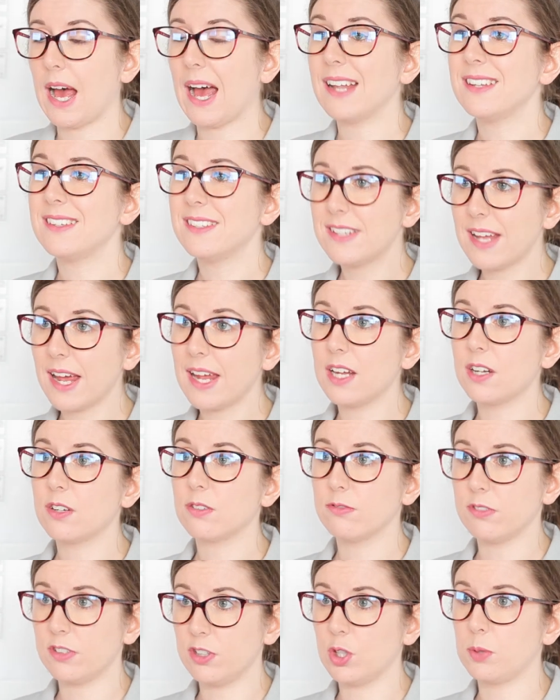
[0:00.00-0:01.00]
and to take
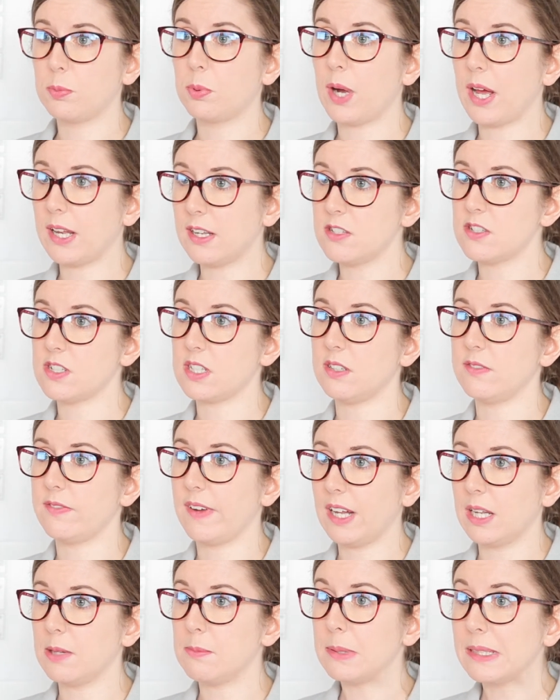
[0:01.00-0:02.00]
renewable energy
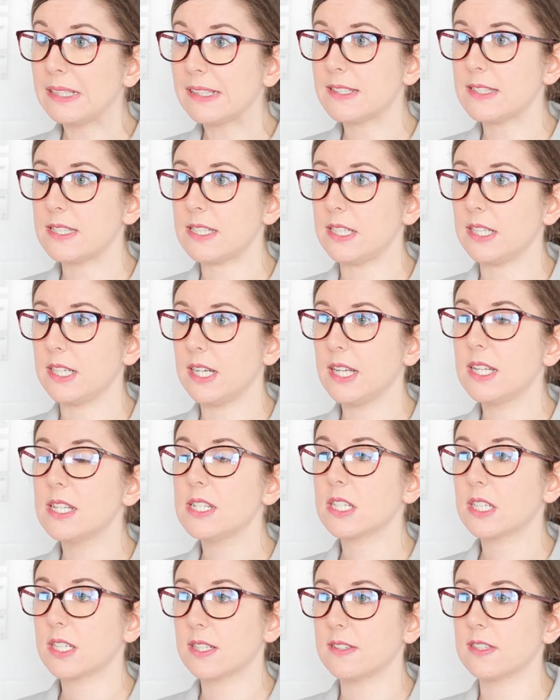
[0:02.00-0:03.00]
availability
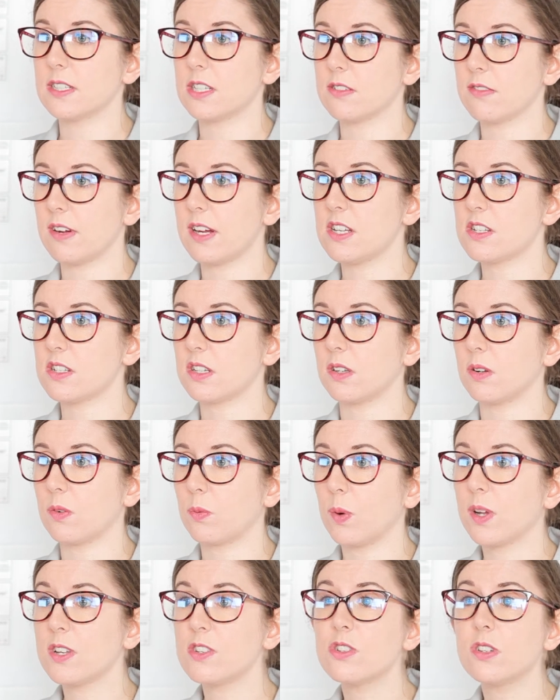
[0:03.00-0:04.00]
into consideration
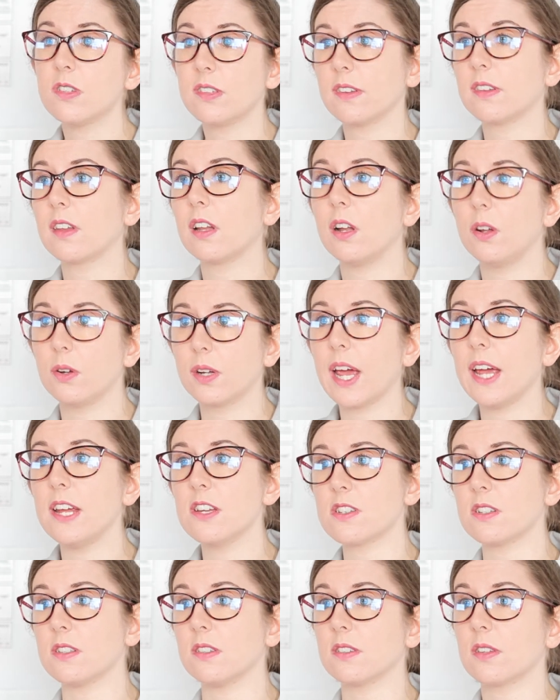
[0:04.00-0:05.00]
when choosing the
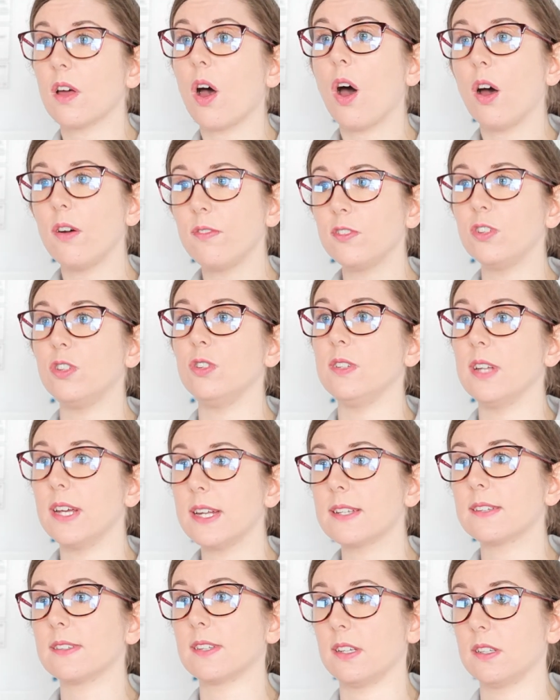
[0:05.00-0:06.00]
locations of new
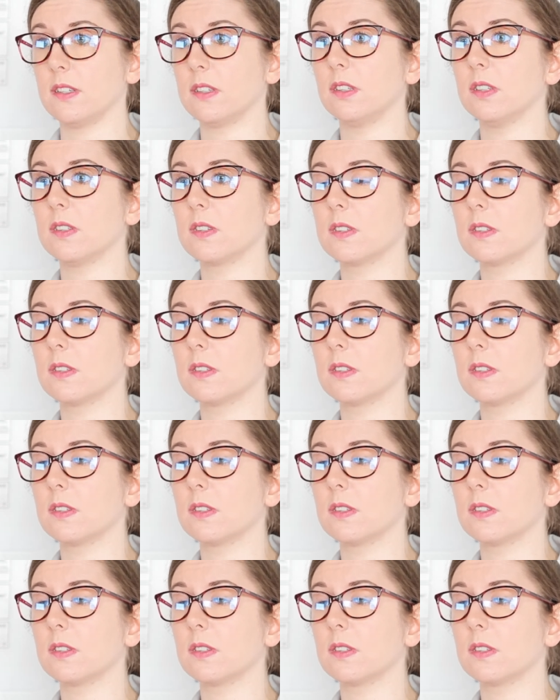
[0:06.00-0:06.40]
data centres.